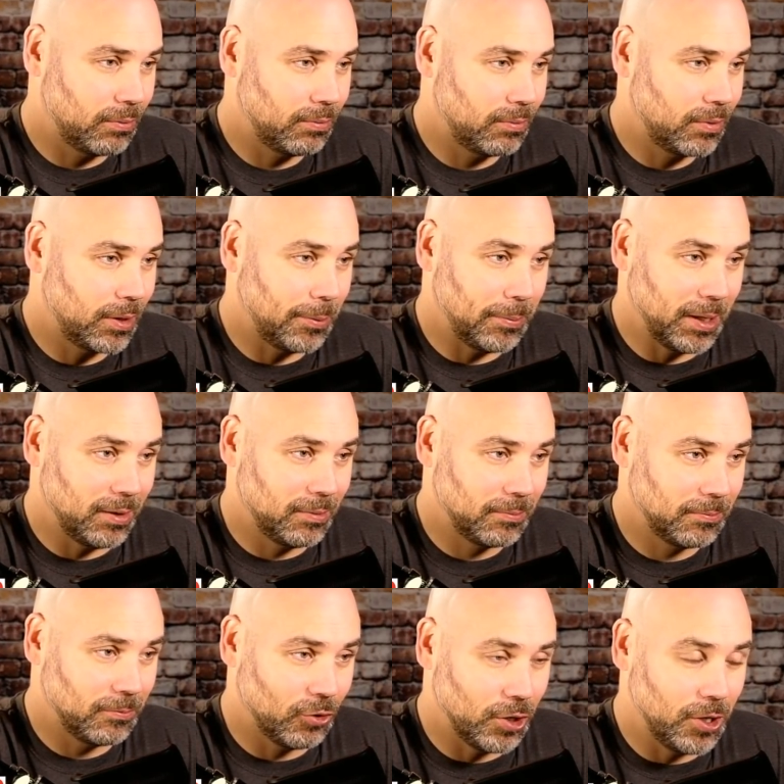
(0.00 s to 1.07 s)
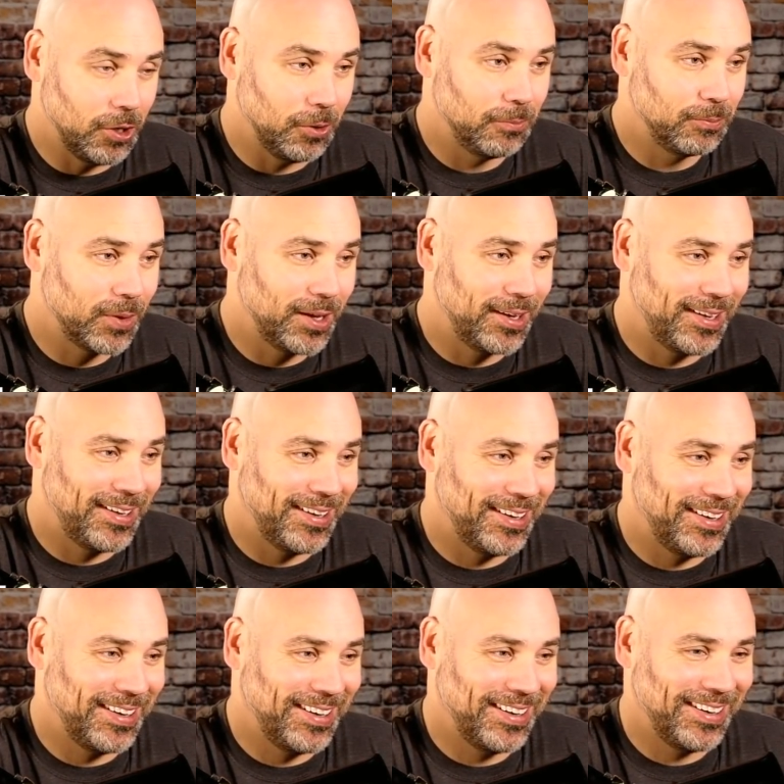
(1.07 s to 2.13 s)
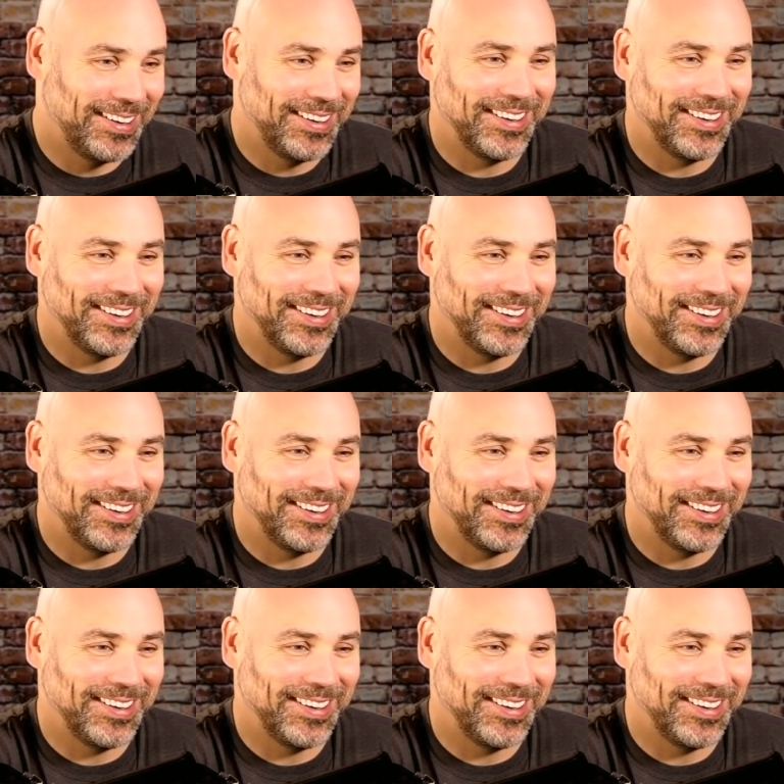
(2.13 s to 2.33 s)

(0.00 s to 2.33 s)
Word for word: Yeah. For you. Yeah, I was